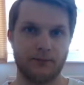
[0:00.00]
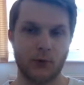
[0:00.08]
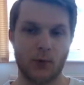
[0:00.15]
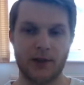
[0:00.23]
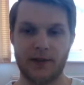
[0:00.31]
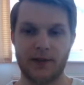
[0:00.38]

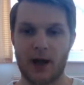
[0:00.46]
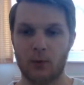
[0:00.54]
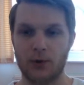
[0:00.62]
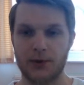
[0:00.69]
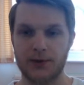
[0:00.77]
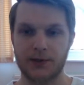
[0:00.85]
whether that
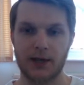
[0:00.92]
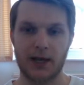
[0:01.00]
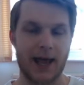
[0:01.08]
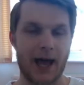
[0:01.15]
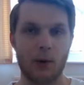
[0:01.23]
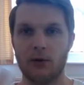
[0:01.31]
was
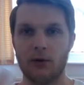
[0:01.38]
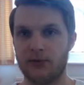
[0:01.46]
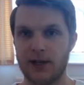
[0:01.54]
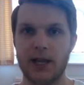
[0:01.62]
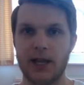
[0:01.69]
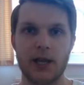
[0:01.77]
an hour
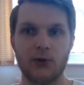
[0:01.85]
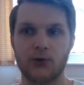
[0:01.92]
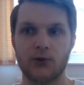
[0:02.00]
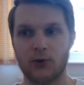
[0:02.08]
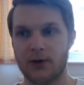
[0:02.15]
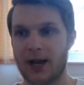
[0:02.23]
for
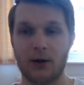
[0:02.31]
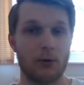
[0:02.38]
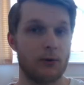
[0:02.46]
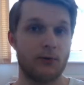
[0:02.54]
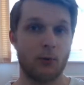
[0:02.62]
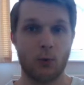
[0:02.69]
each or an
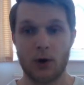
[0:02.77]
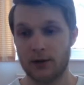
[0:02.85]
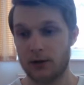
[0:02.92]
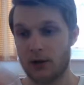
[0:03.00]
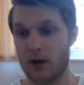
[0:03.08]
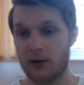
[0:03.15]
hour for
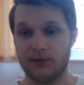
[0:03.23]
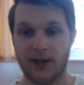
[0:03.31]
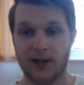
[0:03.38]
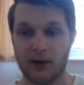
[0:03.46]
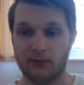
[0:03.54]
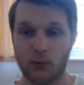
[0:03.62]
one, half an
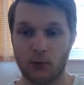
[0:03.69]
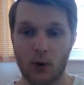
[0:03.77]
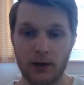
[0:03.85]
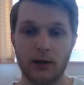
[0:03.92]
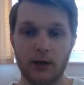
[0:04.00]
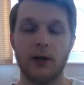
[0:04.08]
hour for
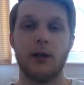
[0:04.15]
one.